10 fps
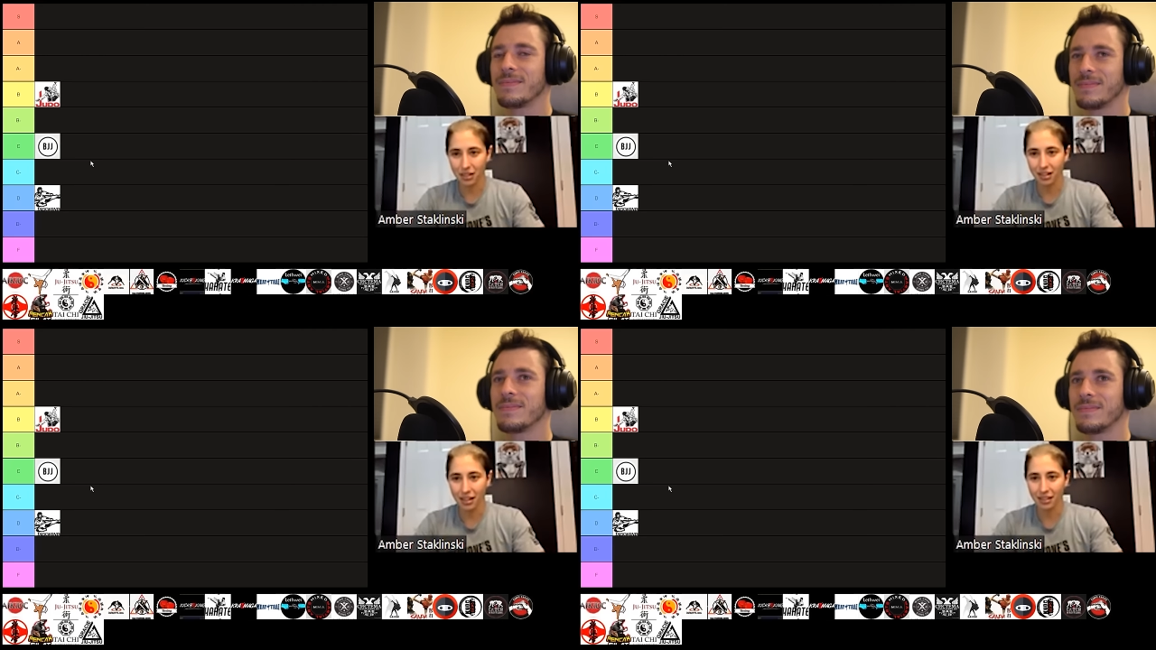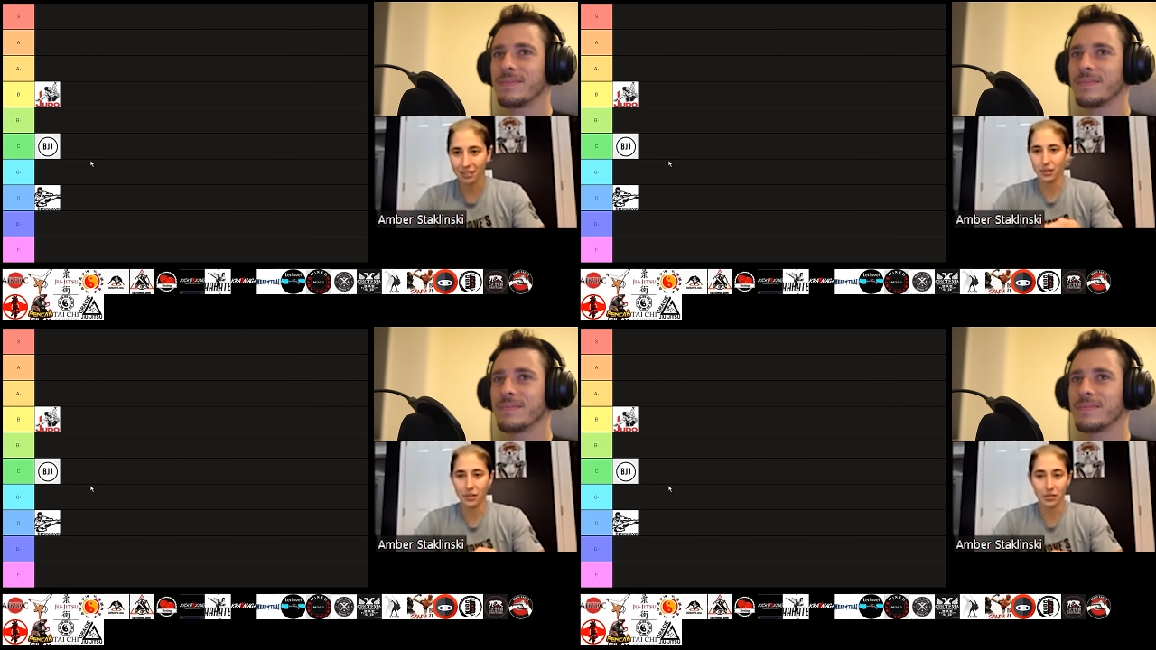Speaker 1: And
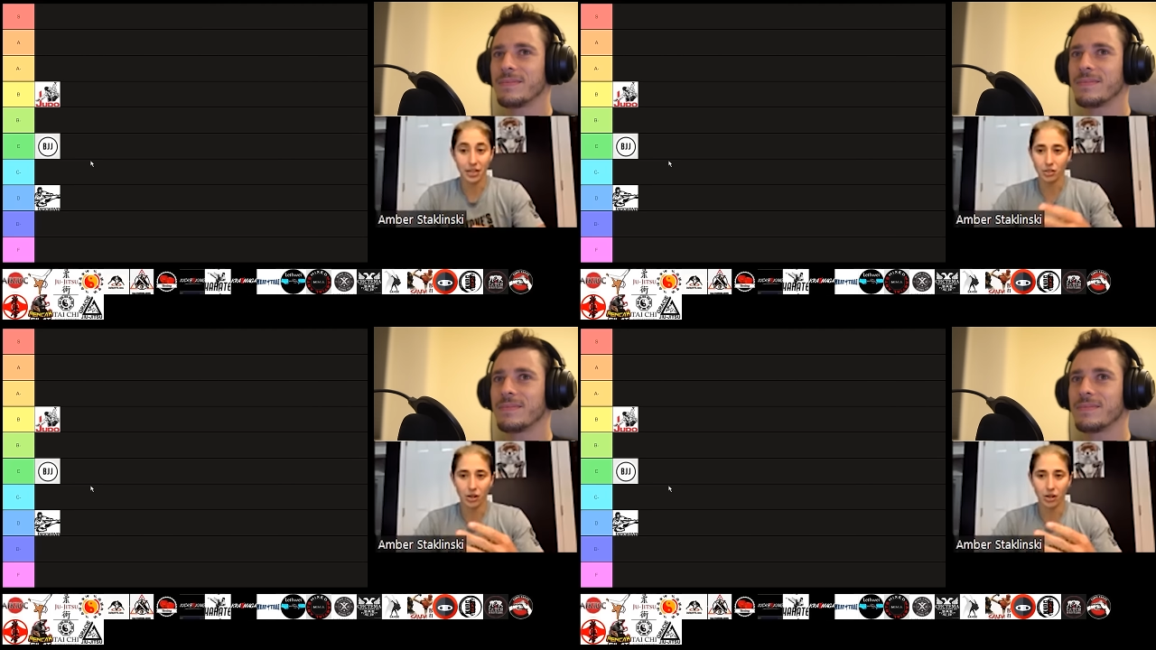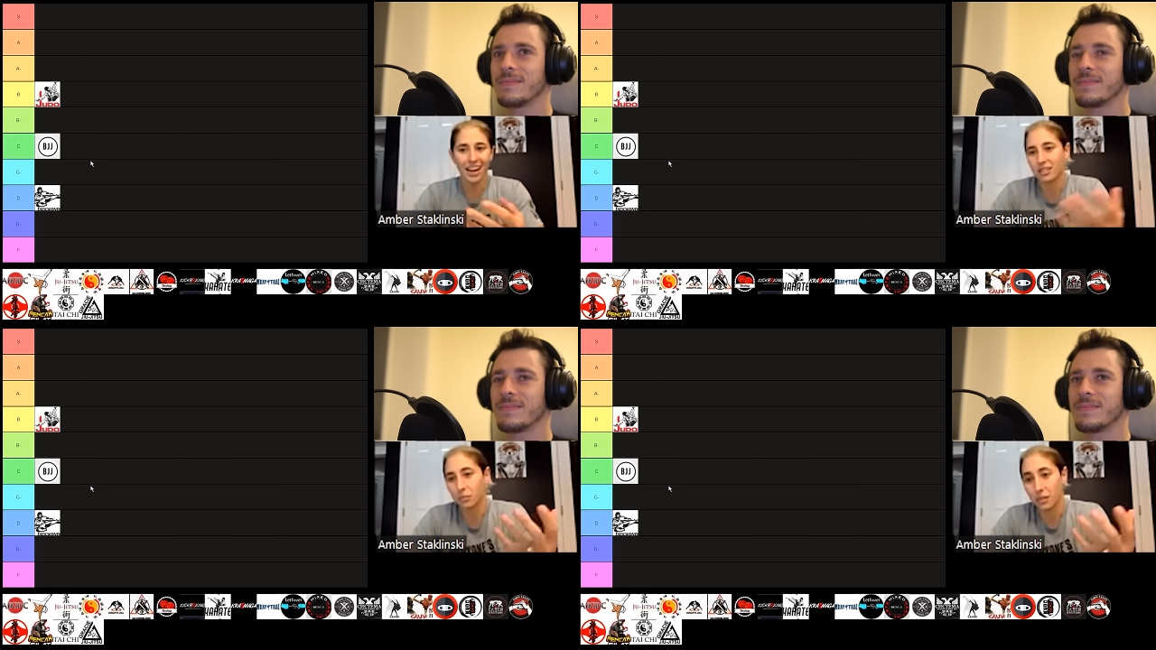the answer has to
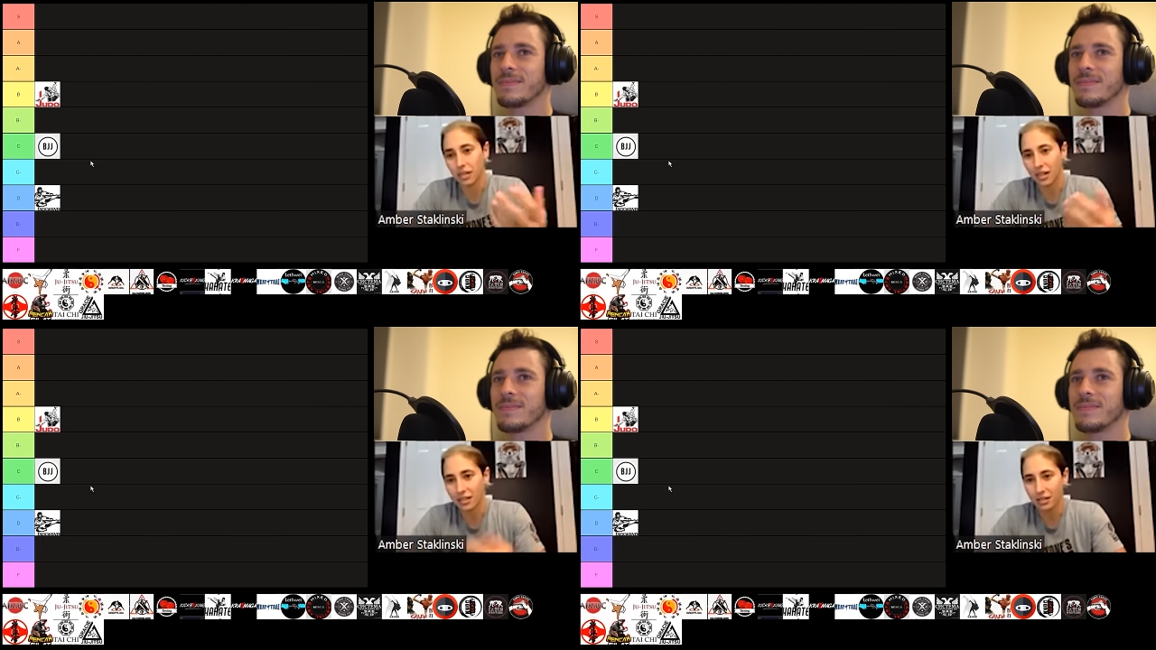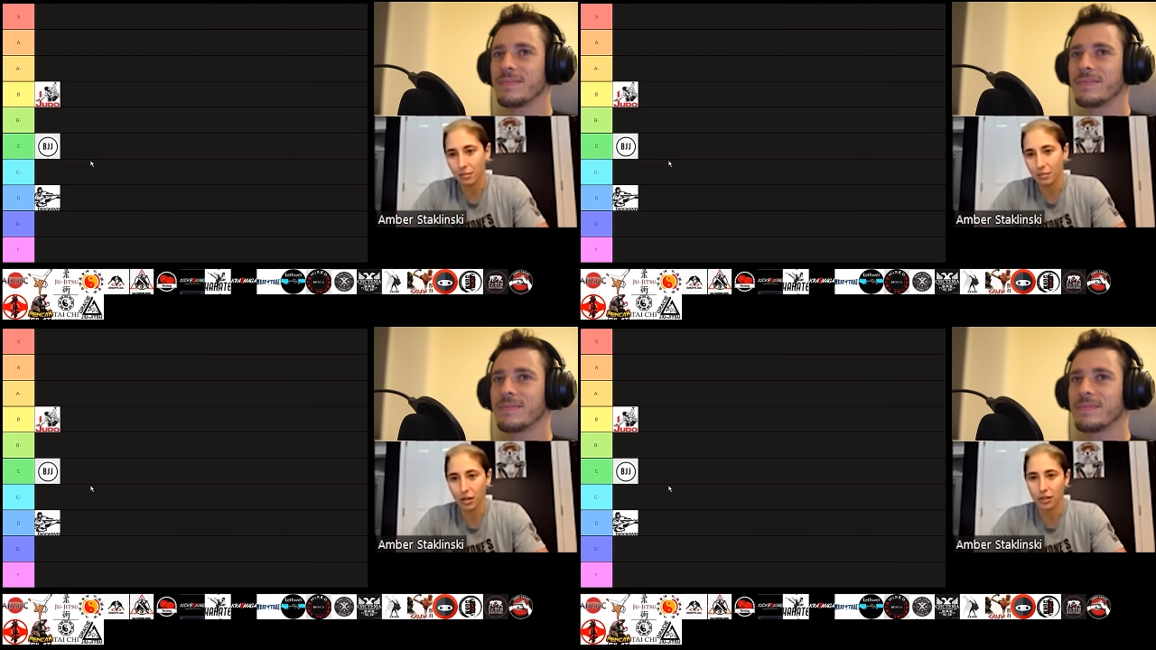be yes. I mean,
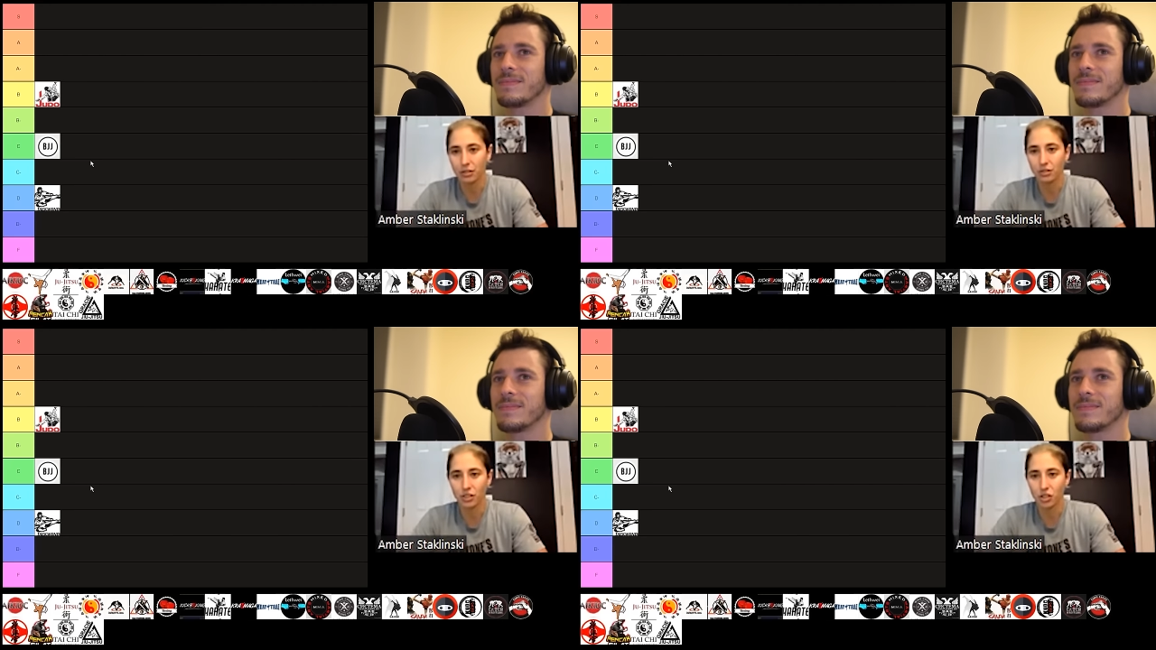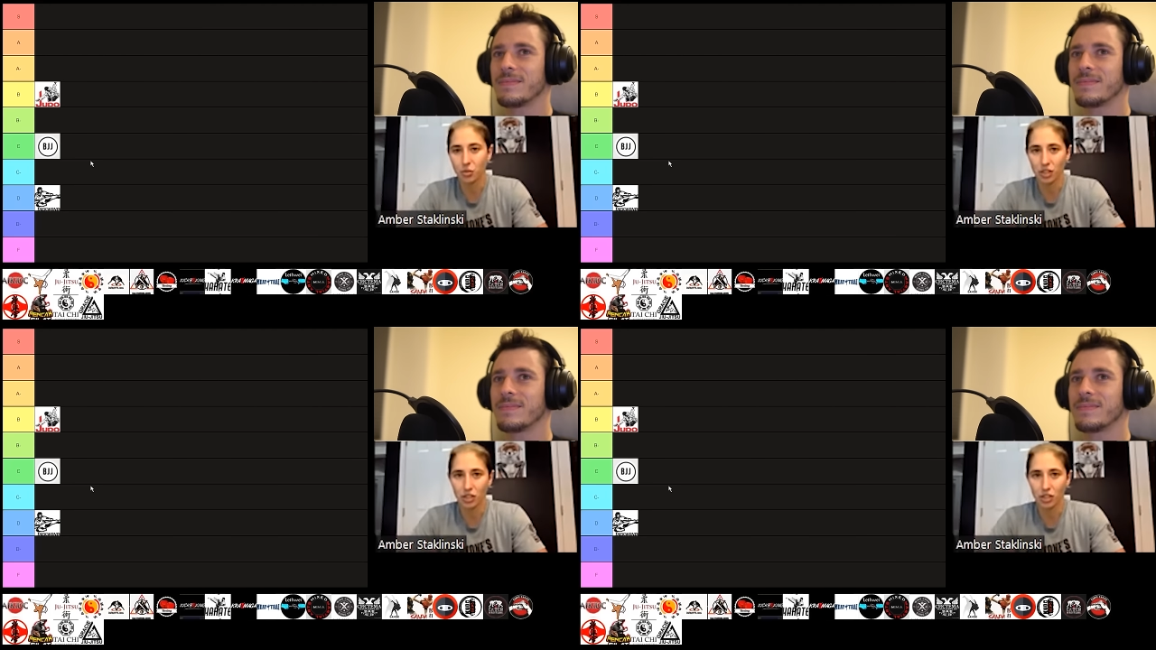are there
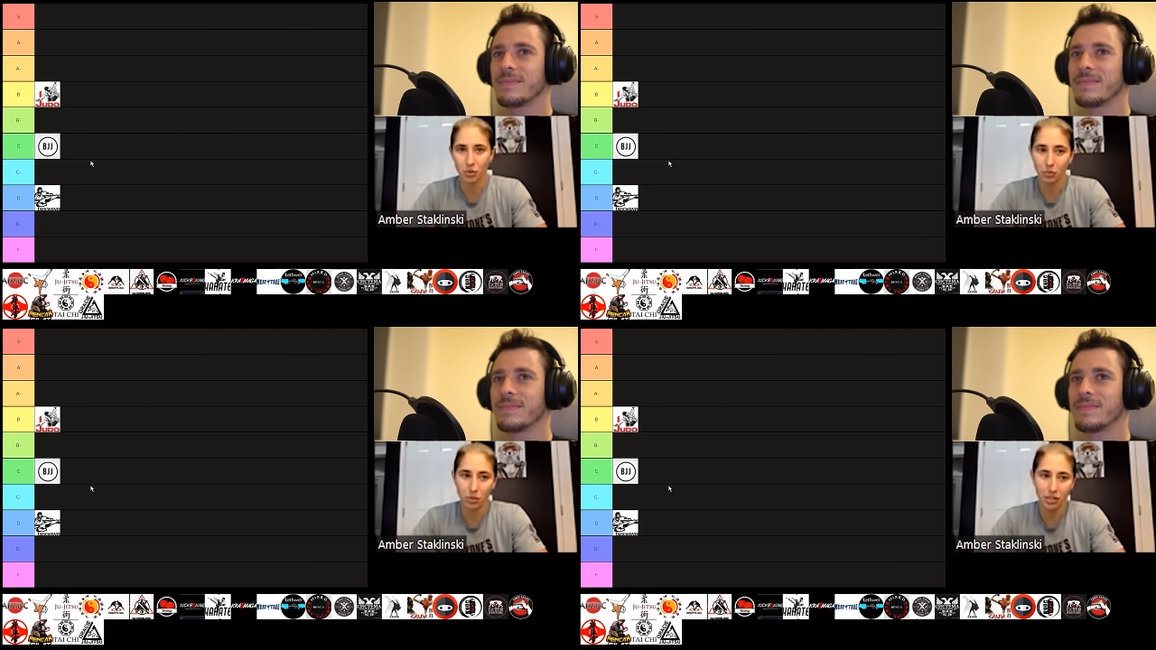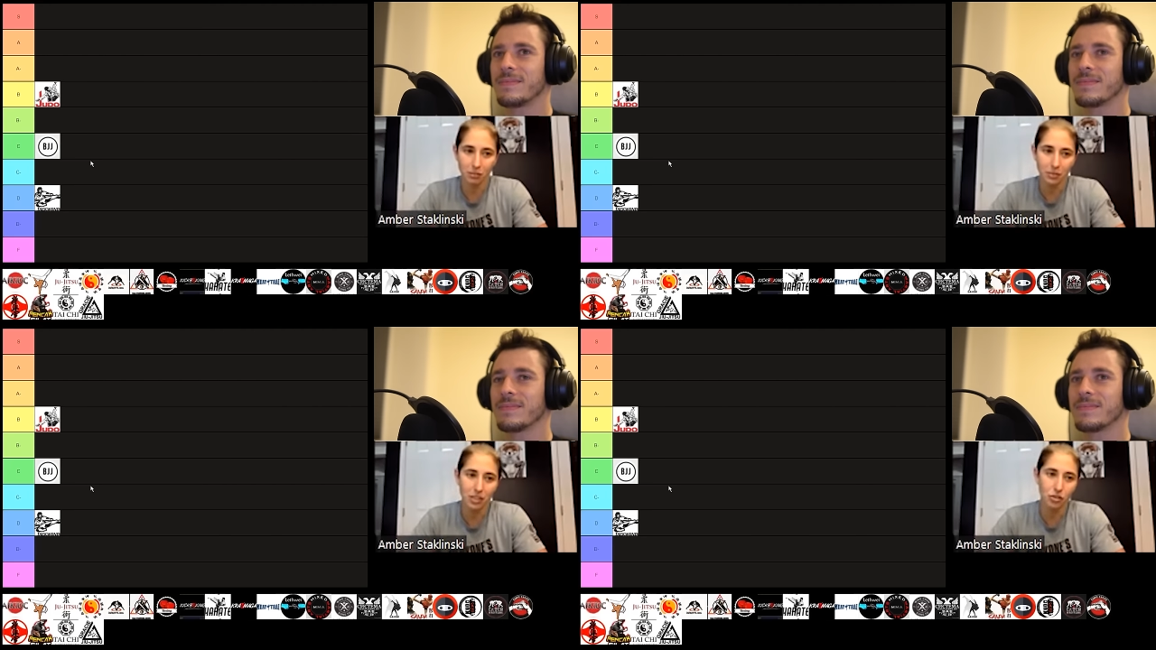situations where that wouldn't have been
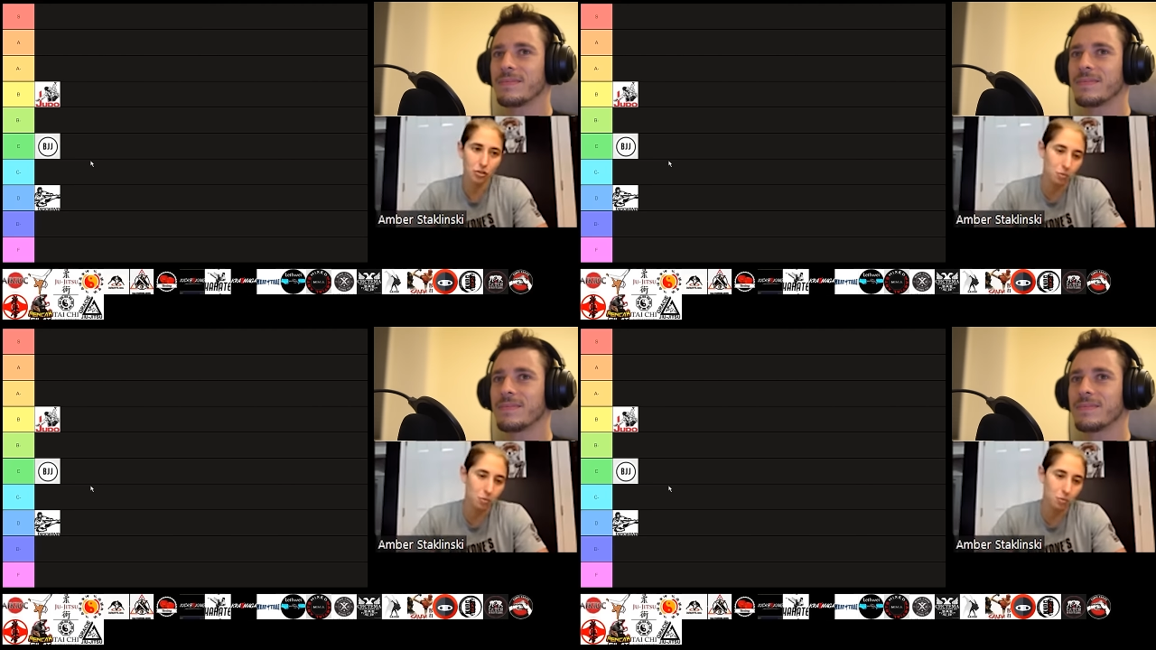true?